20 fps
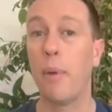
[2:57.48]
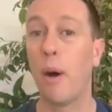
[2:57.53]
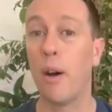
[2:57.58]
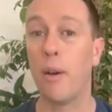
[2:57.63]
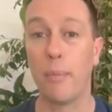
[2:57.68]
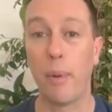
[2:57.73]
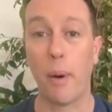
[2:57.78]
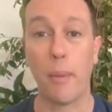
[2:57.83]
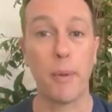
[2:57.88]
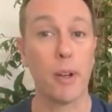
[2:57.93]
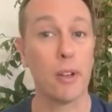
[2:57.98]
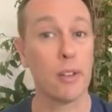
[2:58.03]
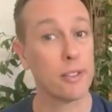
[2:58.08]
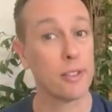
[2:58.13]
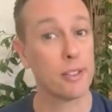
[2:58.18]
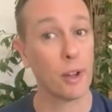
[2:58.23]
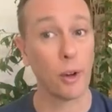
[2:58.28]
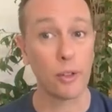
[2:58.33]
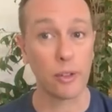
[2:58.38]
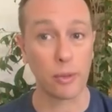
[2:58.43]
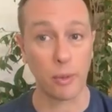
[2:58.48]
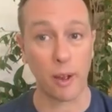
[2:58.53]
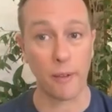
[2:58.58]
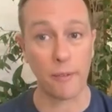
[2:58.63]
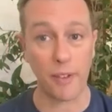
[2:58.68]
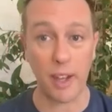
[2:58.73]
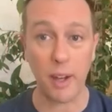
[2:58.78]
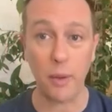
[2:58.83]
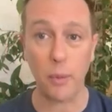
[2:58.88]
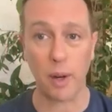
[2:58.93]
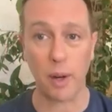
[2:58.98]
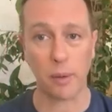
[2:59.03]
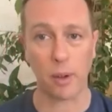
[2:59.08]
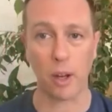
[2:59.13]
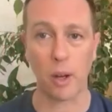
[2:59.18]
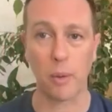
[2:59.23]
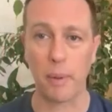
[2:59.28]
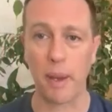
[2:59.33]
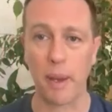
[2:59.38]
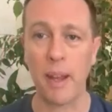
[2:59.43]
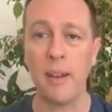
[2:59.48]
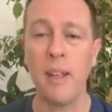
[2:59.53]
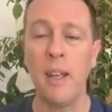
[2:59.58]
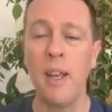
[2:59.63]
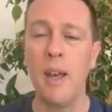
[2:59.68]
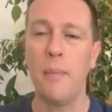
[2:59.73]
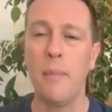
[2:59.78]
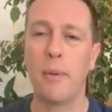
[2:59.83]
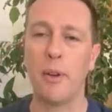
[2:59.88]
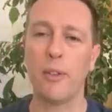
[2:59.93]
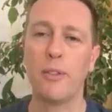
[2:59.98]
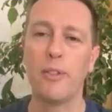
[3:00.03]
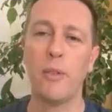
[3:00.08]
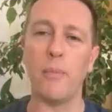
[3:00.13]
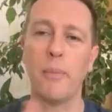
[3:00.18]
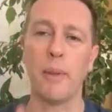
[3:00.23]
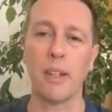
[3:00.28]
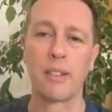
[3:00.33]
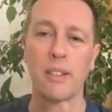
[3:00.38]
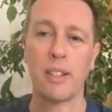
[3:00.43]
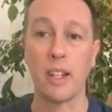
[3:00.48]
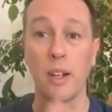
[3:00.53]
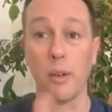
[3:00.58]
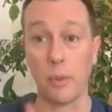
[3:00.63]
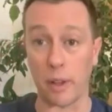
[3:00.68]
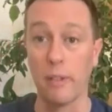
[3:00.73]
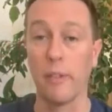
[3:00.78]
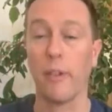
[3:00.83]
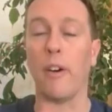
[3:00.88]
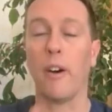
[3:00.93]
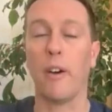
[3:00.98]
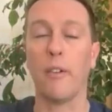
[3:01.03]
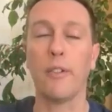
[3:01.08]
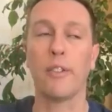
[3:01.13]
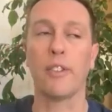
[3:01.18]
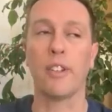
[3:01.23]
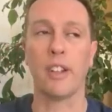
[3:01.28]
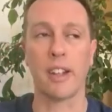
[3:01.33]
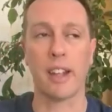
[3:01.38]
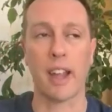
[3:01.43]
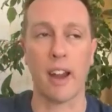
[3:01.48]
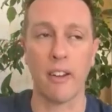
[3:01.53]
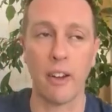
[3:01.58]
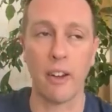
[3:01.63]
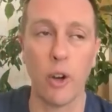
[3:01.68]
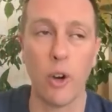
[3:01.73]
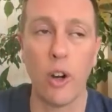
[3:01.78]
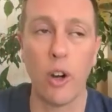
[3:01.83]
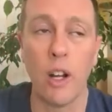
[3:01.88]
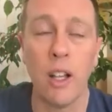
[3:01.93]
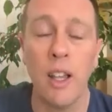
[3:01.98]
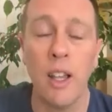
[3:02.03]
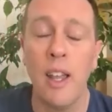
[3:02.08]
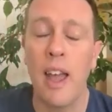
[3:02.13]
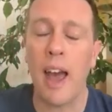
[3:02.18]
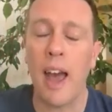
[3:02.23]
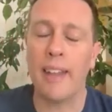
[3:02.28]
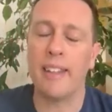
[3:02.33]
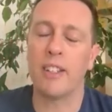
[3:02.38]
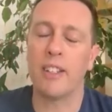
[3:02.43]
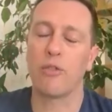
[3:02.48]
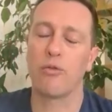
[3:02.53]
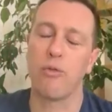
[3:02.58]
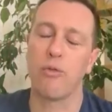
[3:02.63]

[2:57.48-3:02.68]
pop it on the soles of my feet when I'm going to bed, but also mixing it with obviously a carrier oil, and then